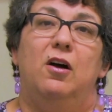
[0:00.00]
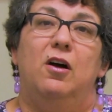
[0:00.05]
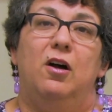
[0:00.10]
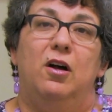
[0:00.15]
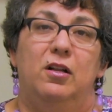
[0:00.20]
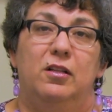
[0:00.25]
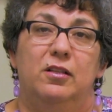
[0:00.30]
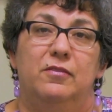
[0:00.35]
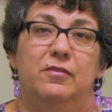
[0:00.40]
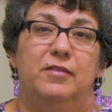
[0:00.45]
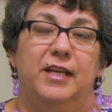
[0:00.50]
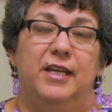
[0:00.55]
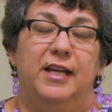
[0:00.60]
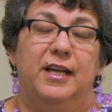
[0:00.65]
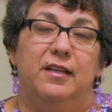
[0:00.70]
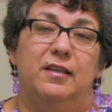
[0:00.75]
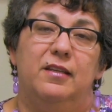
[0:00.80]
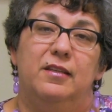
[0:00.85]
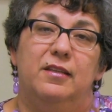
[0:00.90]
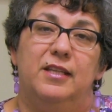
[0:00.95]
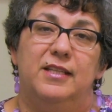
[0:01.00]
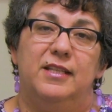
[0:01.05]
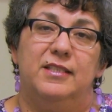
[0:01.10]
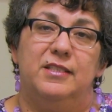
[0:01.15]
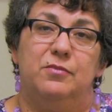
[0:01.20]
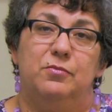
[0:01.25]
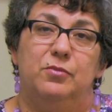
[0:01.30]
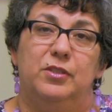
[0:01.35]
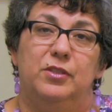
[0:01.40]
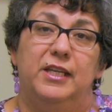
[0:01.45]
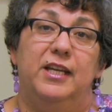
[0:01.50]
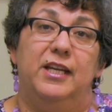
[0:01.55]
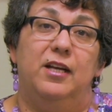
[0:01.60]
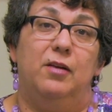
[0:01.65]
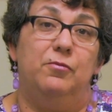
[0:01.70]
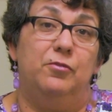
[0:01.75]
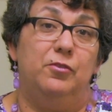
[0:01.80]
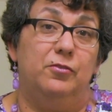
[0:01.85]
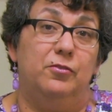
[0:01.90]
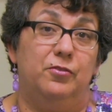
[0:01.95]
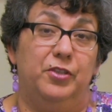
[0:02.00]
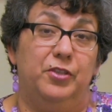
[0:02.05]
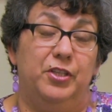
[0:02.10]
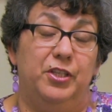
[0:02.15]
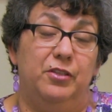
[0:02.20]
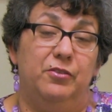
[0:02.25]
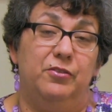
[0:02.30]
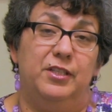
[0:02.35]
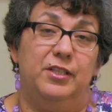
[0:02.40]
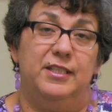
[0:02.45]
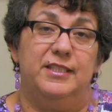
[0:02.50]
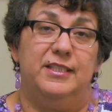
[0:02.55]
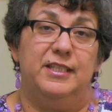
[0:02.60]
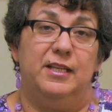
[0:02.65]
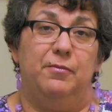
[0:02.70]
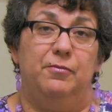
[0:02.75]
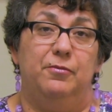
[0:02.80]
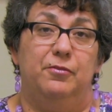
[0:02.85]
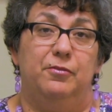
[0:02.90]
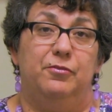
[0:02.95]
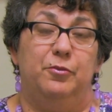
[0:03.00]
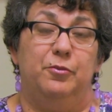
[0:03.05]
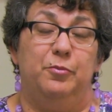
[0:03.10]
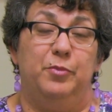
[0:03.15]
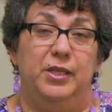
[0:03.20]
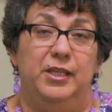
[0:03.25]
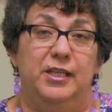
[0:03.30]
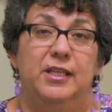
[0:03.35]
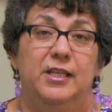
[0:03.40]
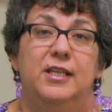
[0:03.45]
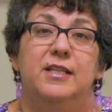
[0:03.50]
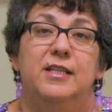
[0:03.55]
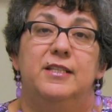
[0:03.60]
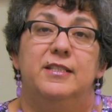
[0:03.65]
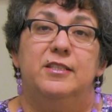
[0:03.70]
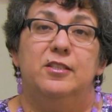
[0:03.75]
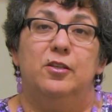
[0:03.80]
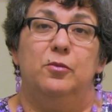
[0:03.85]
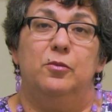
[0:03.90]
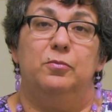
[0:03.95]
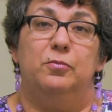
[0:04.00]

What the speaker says: All of that. That's really helpful for you and it's helpful for me. So